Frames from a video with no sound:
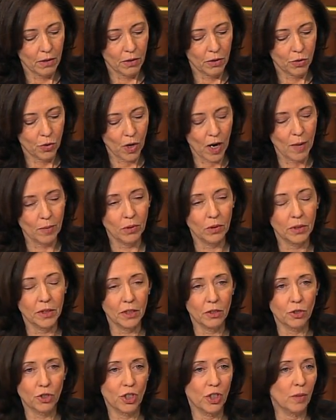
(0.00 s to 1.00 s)
tribal
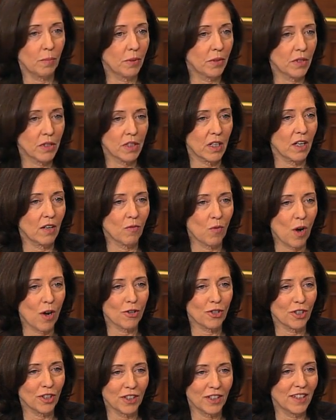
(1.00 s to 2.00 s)
leadership in the state of
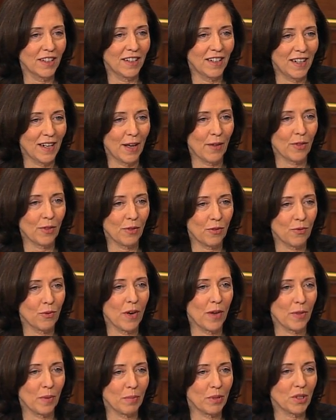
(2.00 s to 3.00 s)
Washington and out
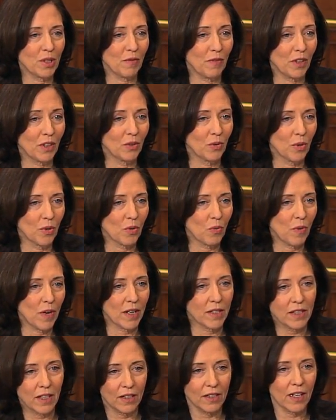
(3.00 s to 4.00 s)
throughout the Pacific
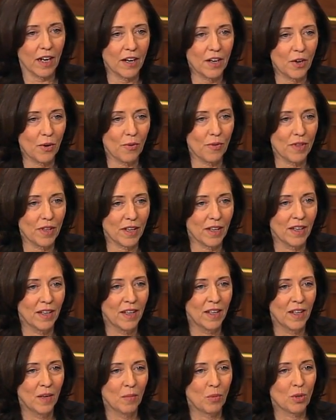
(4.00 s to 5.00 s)
Northwest. As I know, the
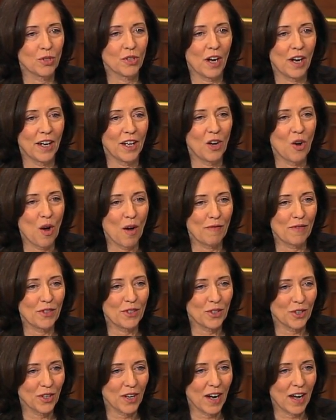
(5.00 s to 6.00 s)
presiding
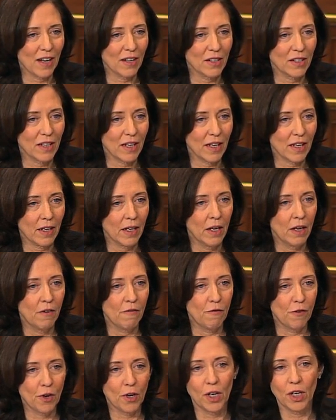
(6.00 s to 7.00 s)
officer has a
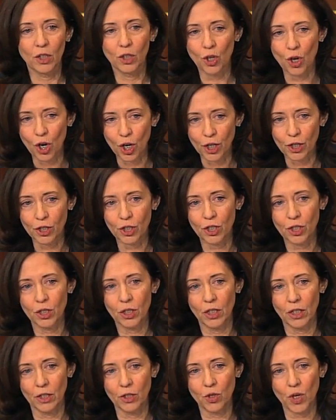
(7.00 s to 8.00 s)
very large
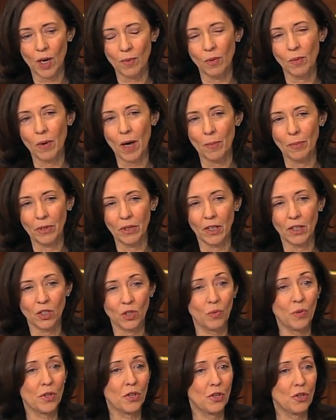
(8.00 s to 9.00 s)
tribal
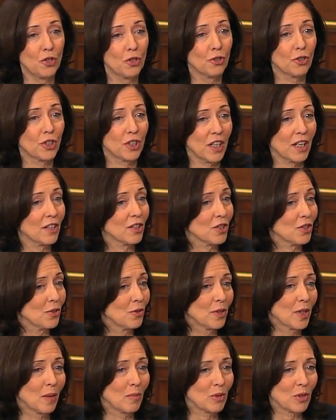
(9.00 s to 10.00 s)
population within your state too,
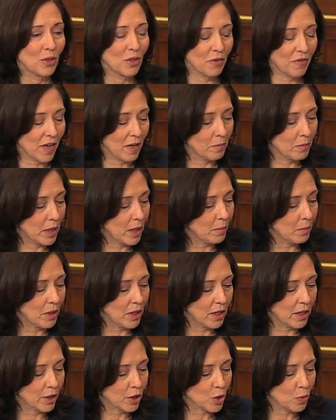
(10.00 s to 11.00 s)
and I'm sure you've had many,
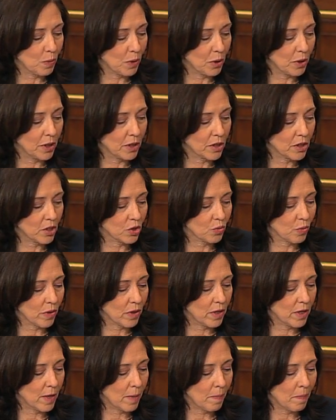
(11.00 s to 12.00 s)
many experiences with
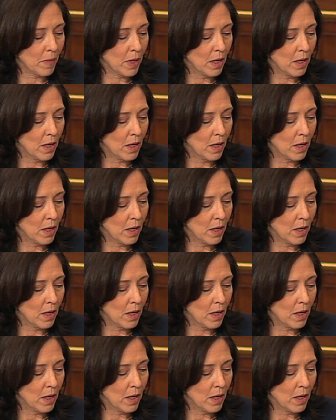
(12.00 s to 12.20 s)
them.